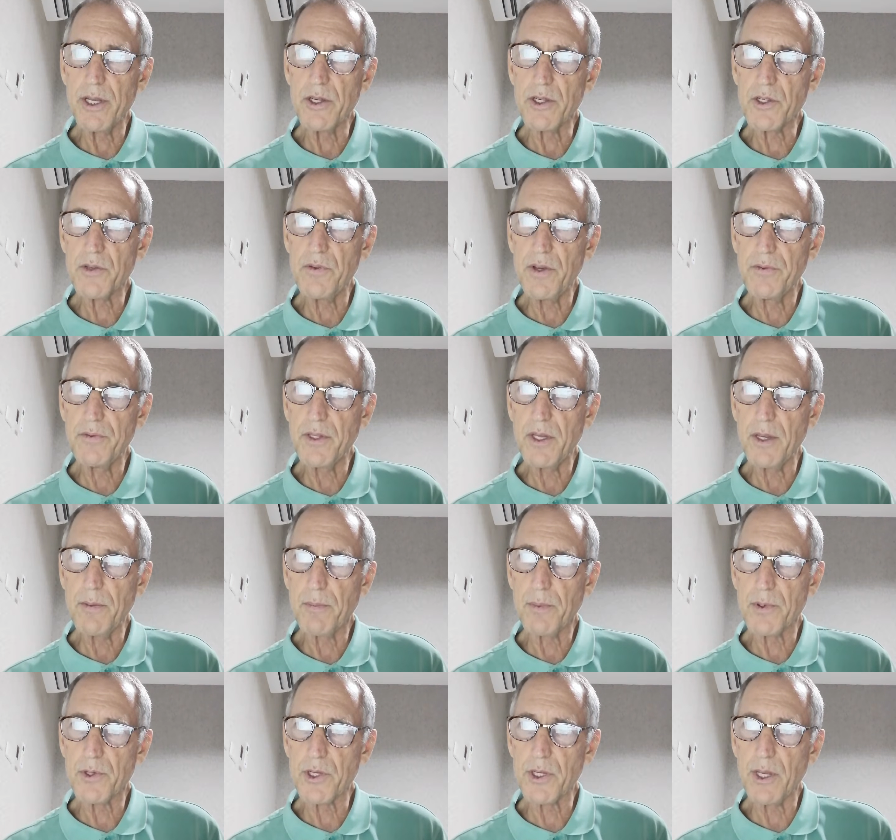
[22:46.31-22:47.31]
is
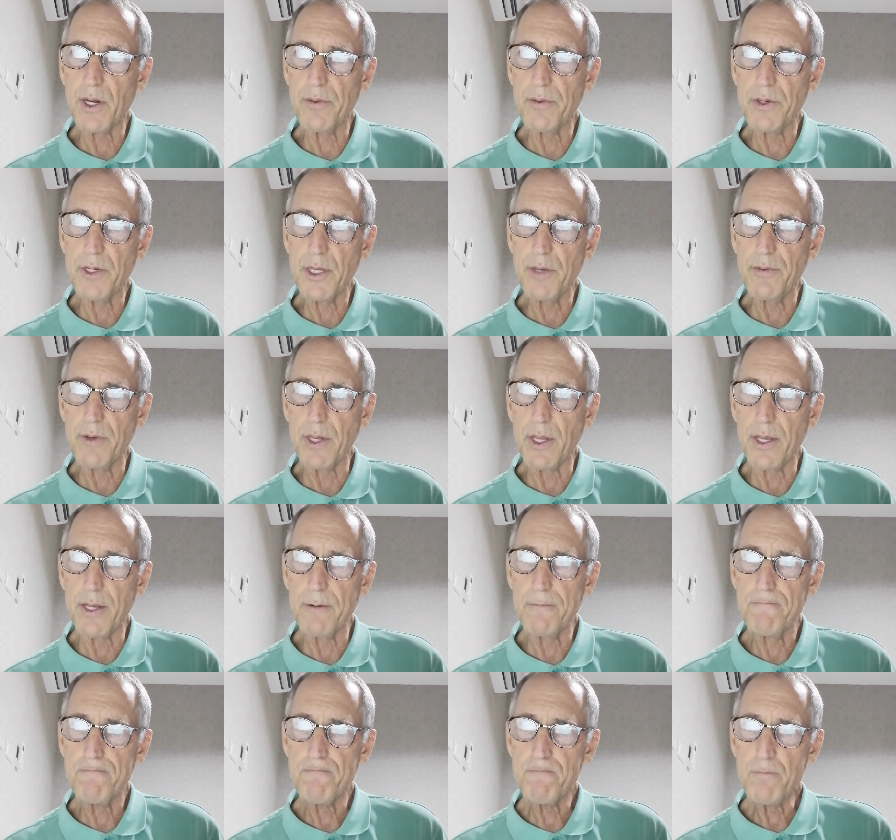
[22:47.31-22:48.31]
15% of the
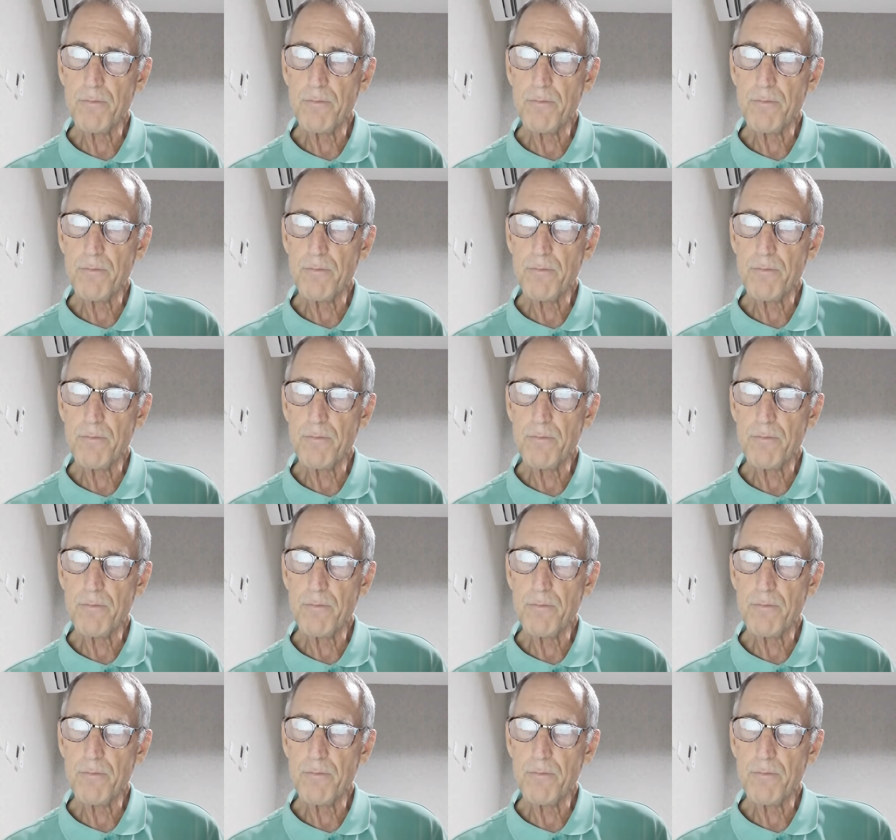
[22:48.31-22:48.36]
dividend.